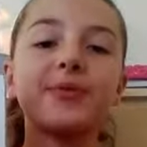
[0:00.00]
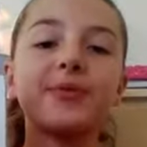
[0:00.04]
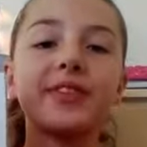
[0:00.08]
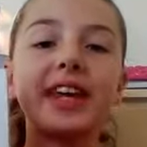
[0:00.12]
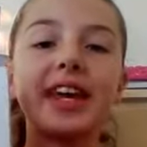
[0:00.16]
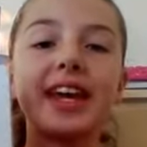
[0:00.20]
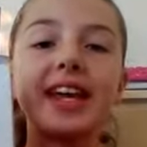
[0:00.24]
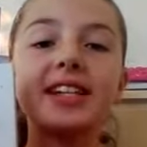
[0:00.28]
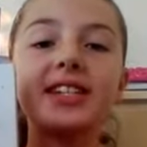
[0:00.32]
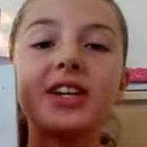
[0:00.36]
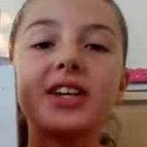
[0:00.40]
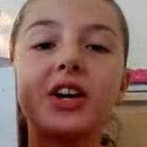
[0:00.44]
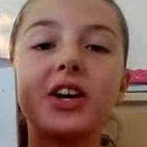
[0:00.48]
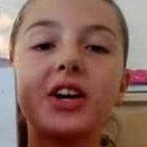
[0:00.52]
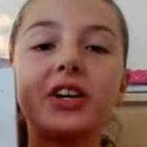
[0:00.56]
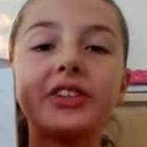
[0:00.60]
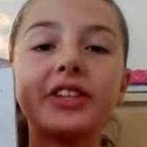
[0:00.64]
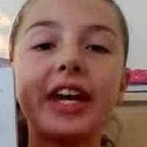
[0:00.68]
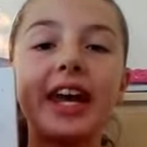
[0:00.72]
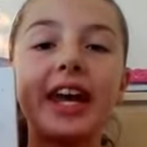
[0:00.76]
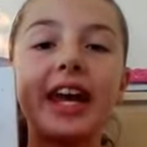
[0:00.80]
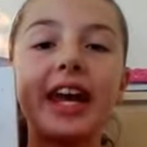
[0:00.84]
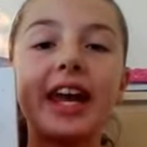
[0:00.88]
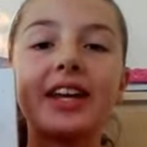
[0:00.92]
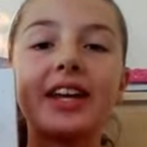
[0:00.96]
It's called
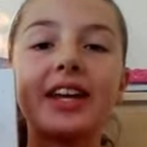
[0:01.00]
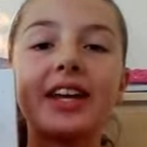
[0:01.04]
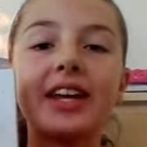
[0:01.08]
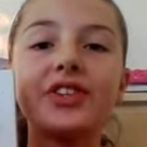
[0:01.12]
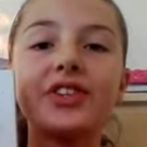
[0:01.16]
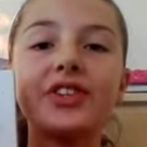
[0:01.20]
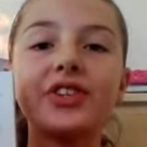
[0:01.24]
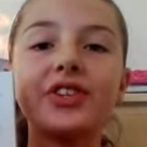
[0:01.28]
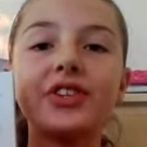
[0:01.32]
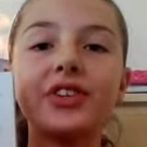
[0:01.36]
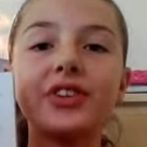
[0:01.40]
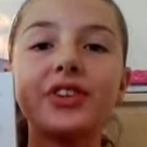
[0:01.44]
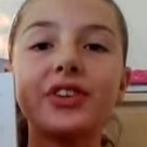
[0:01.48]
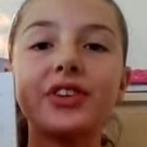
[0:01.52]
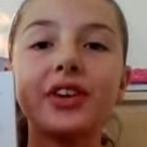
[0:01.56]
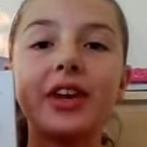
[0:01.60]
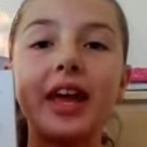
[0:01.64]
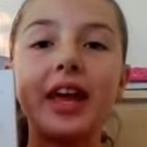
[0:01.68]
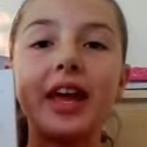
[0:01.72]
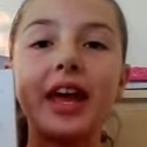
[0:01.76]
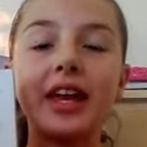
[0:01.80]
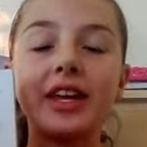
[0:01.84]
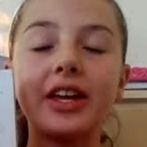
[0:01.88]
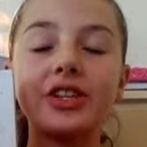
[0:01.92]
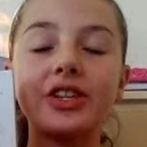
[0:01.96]

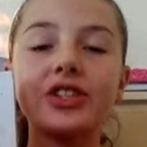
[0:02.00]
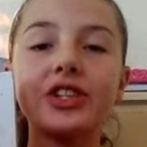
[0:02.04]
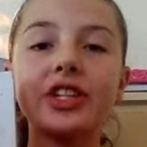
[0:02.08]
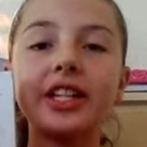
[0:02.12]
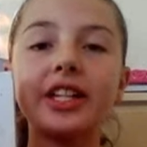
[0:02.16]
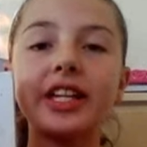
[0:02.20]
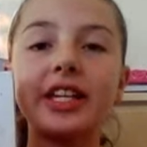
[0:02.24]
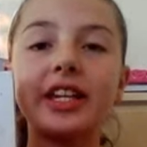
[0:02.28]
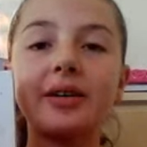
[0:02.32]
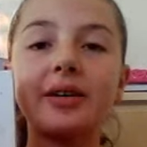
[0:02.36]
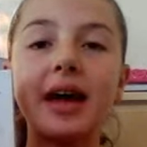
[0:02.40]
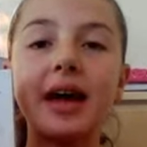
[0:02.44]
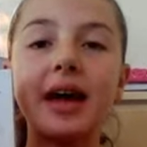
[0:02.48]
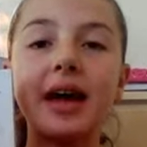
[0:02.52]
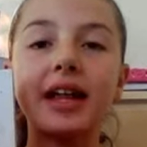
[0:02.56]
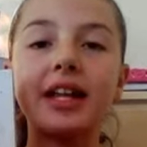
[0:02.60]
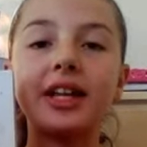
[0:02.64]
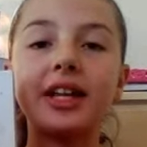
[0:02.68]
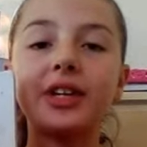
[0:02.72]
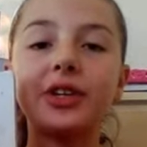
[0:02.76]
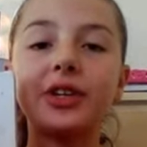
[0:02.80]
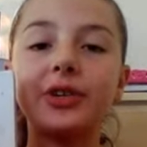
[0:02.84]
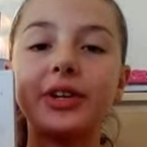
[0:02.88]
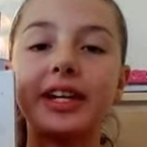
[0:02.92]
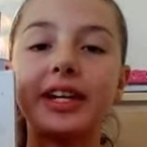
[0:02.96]
Angelina
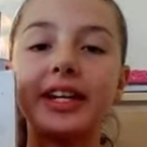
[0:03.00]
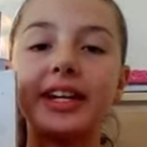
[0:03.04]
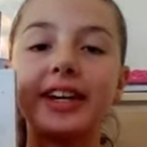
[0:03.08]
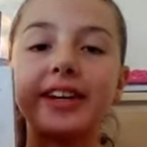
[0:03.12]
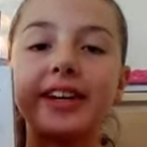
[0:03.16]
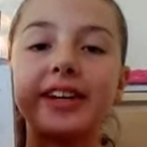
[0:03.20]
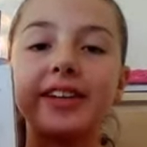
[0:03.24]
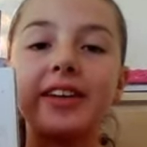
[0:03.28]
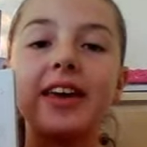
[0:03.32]
Ballerina.